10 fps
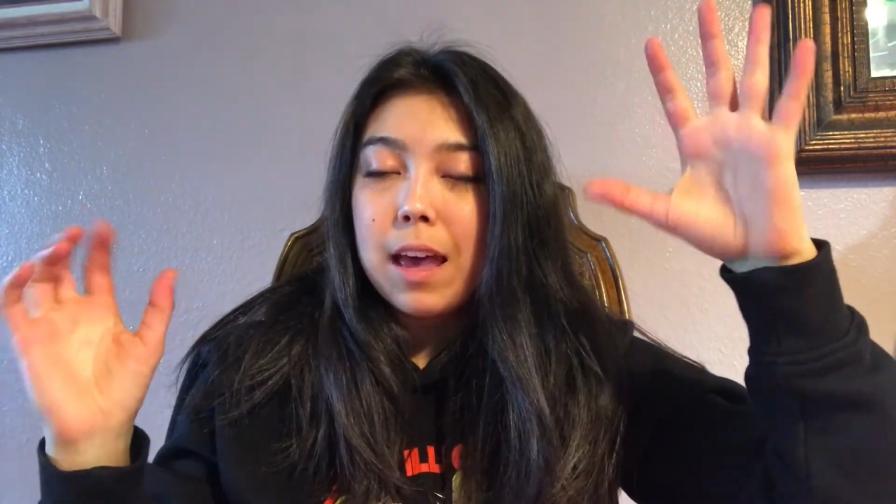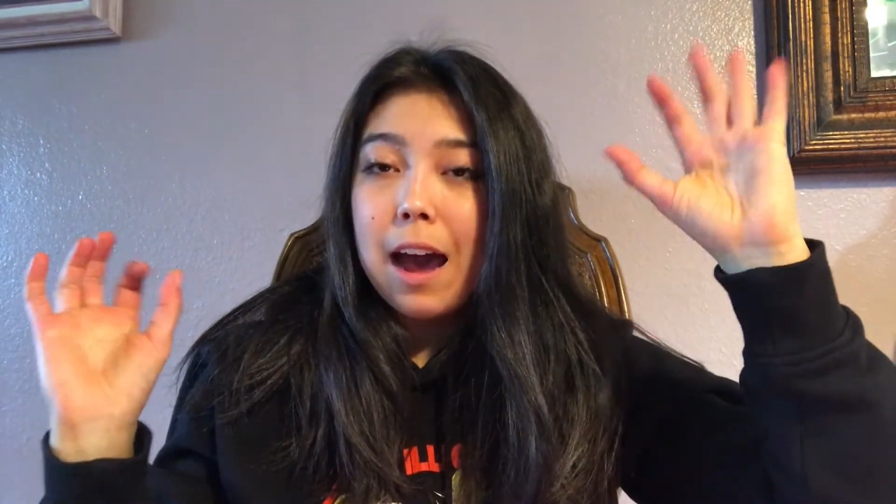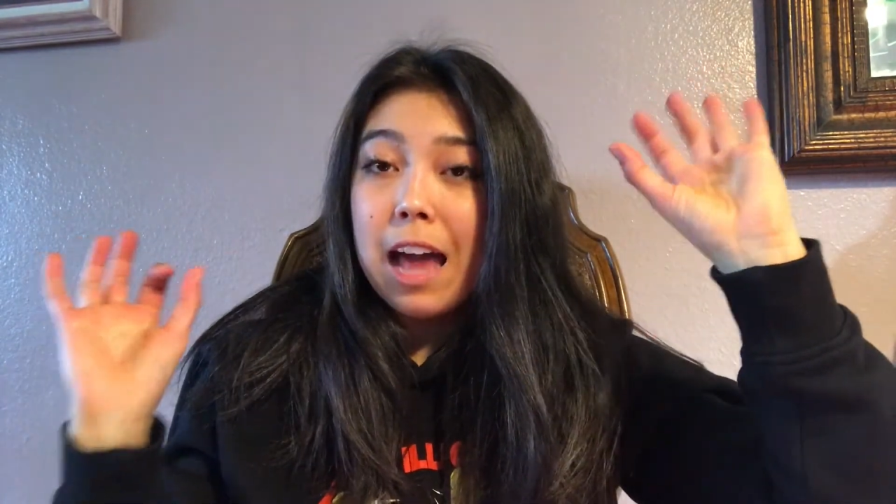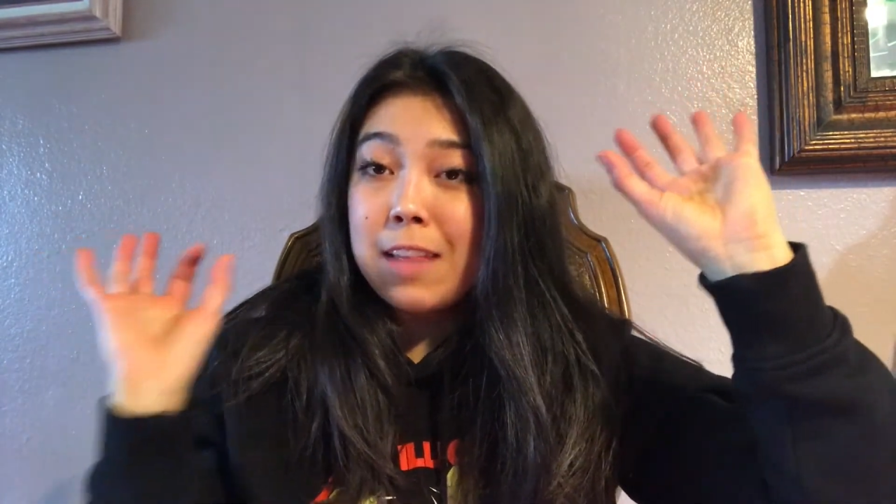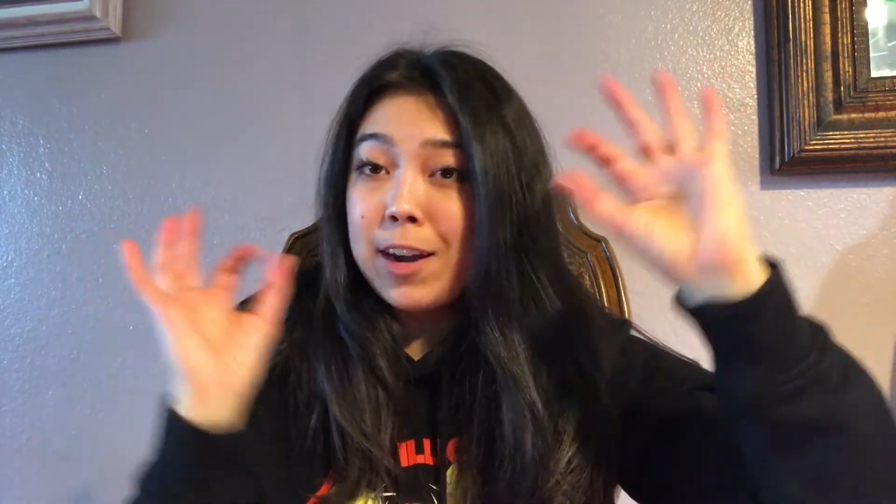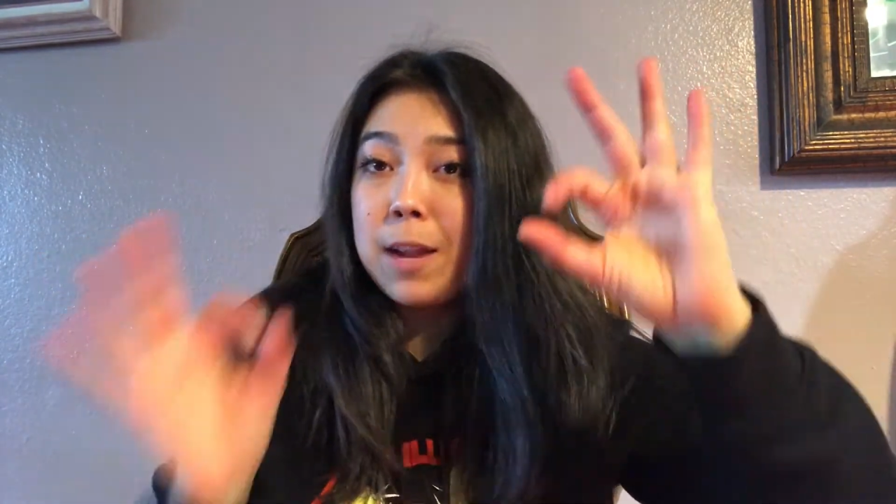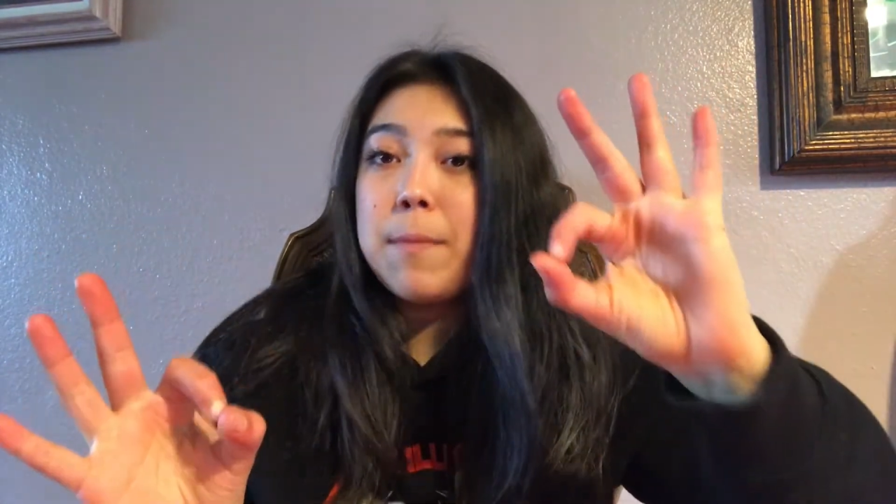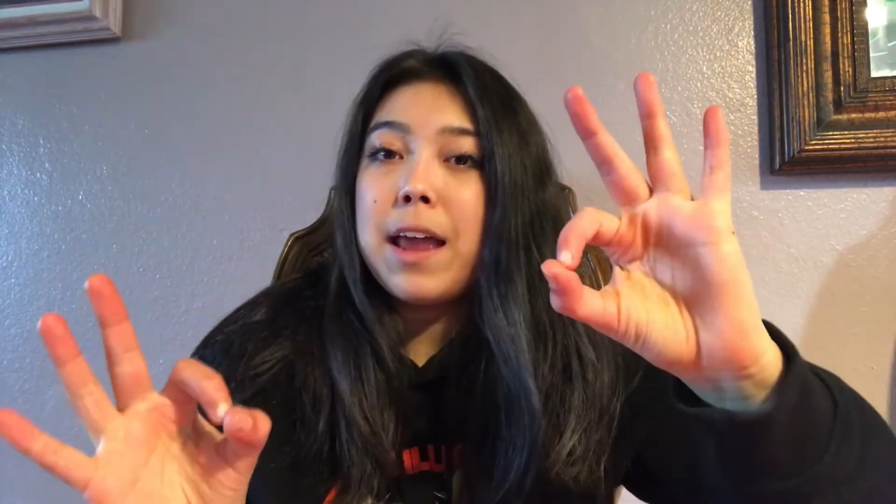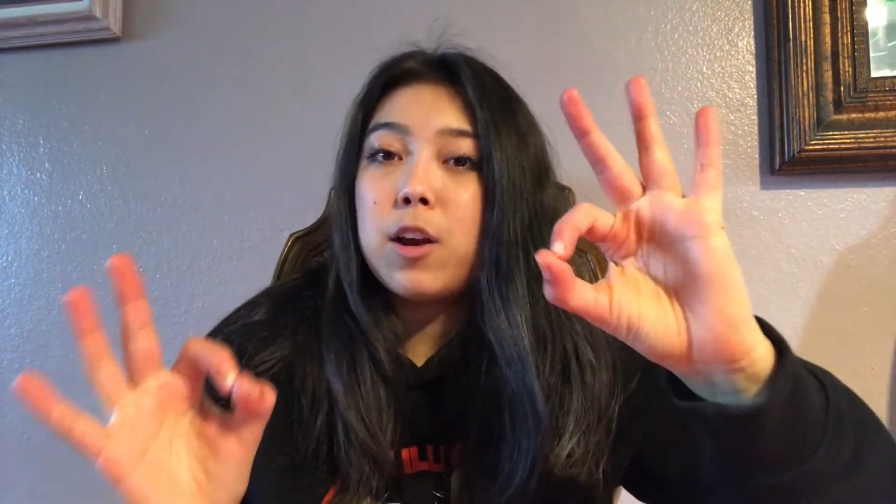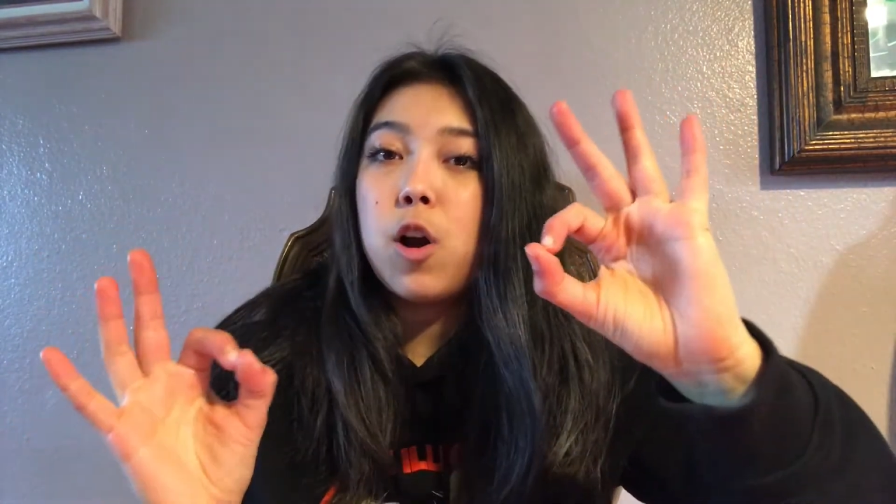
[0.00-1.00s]
Highly
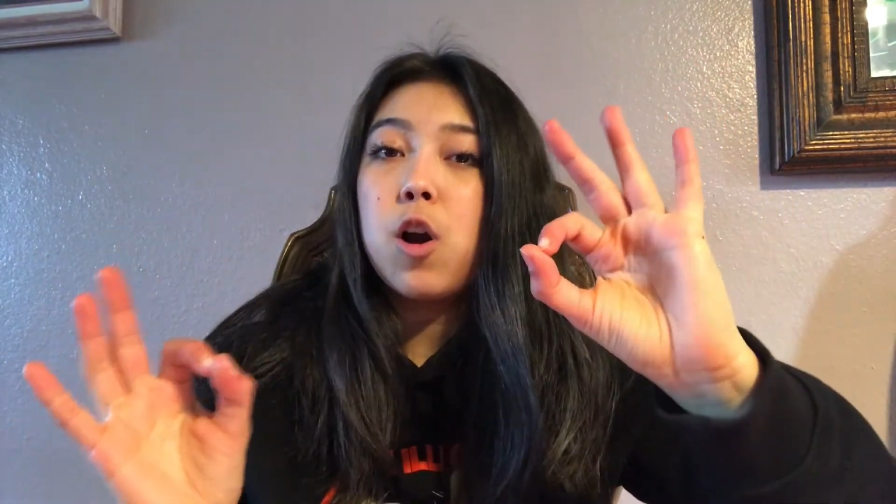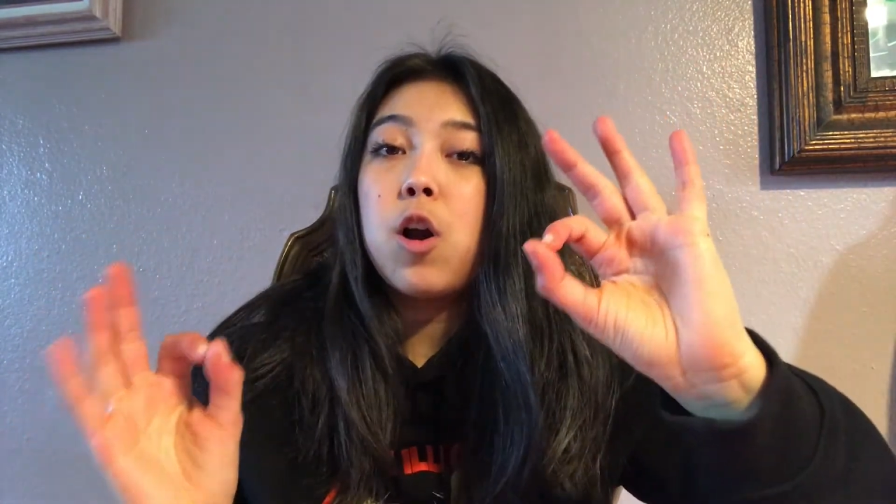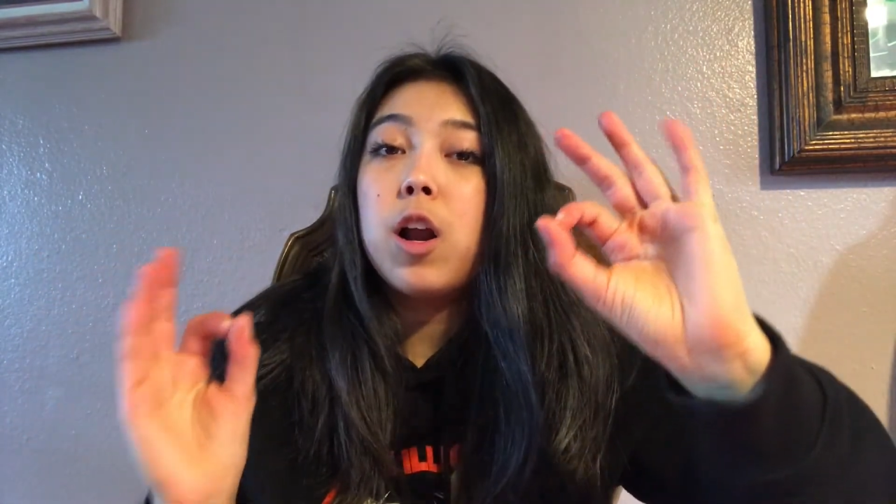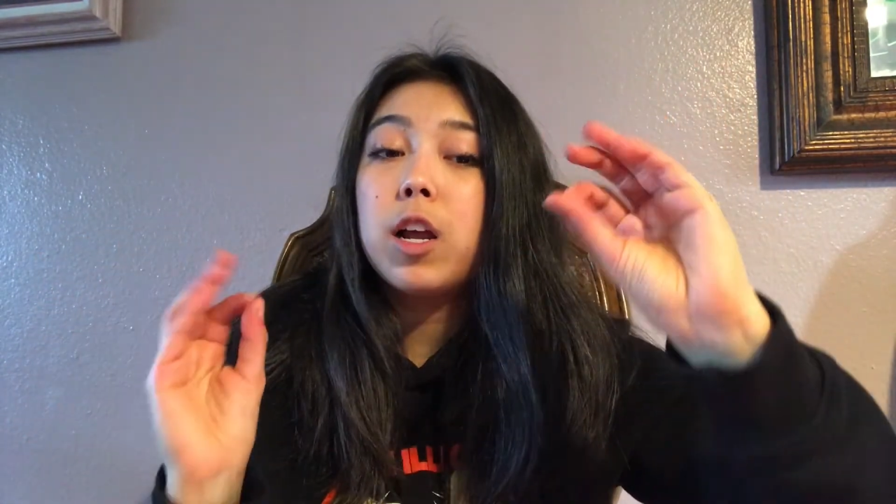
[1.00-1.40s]
recommend her